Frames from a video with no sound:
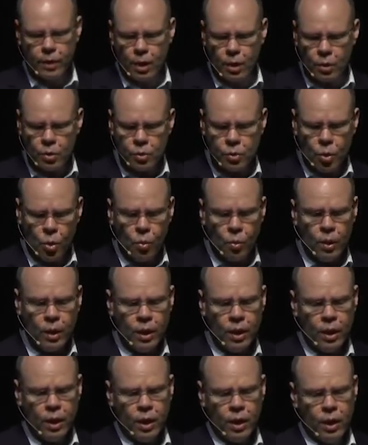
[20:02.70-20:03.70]
so
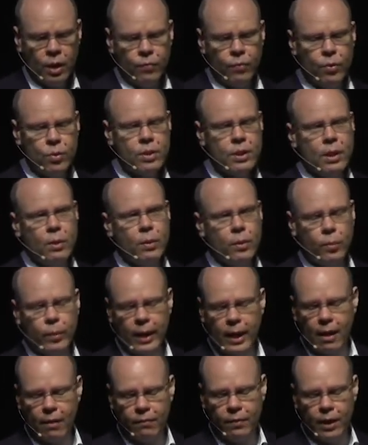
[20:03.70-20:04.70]
if you see what we
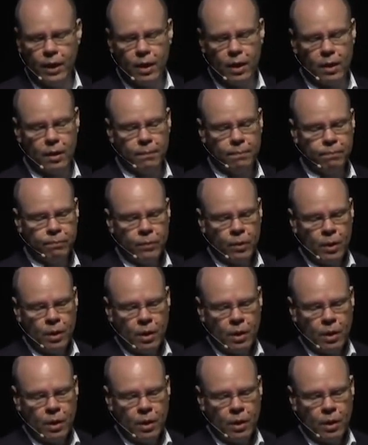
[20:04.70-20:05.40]
have here,